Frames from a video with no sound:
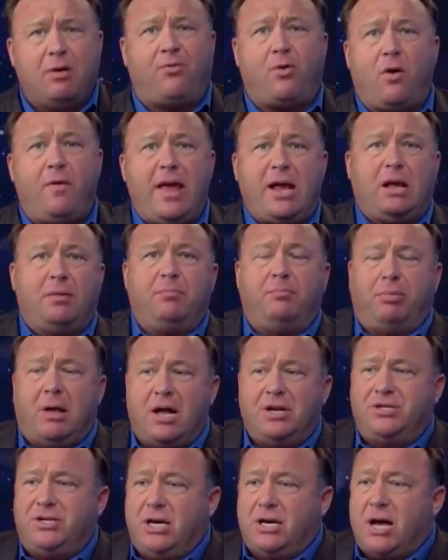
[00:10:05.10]
before they can
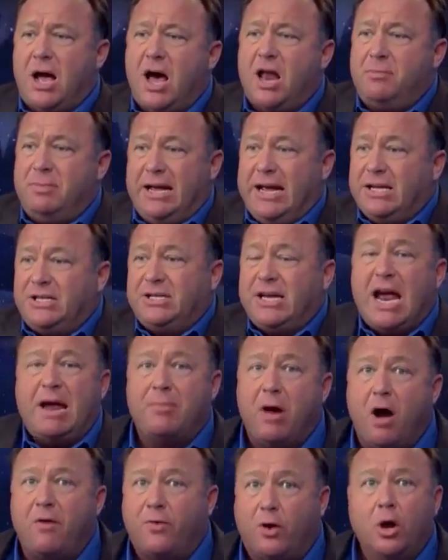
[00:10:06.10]
plunge the economy, it's
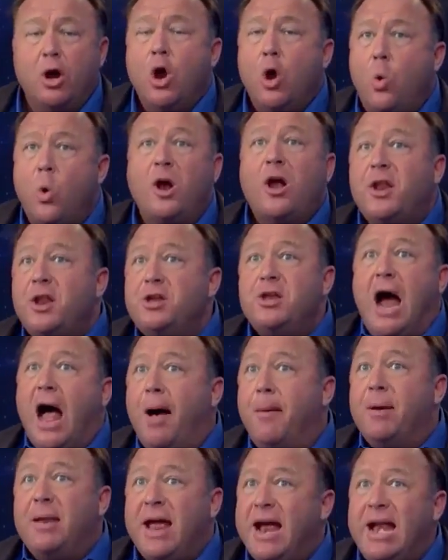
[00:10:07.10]
game over. We're going to
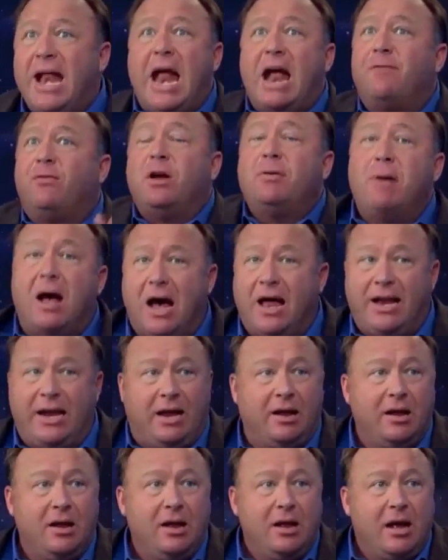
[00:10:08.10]
dominate
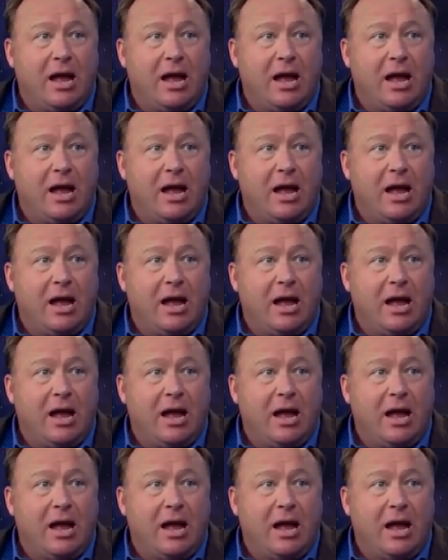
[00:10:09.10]
everybody.